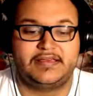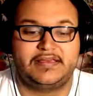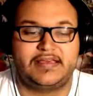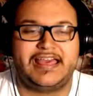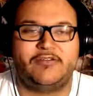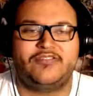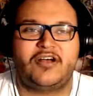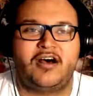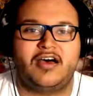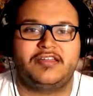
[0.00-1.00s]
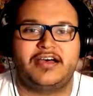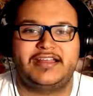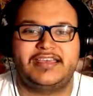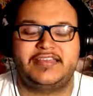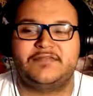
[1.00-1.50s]
And it was on, not
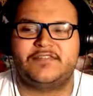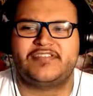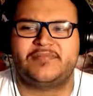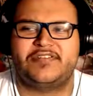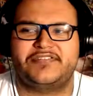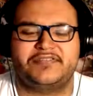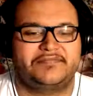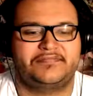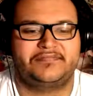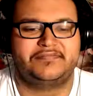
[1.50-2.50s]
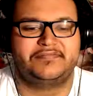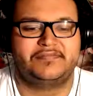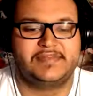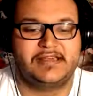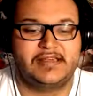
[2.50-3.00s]
in, for some reason.
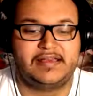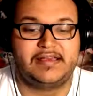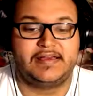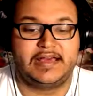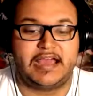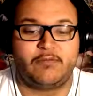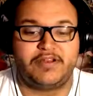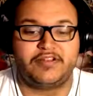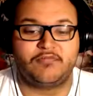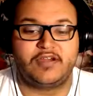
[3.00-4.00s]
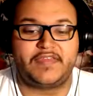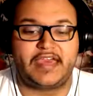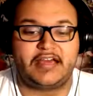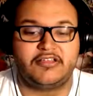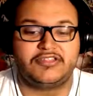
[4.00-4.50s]
I wonder where the
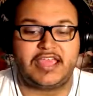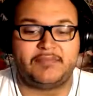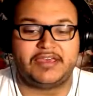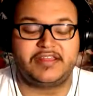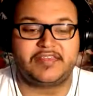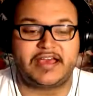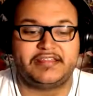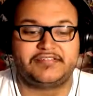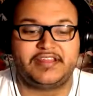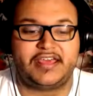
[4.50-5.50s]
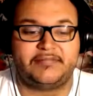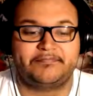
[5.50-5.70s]
hell Damian is hiding today.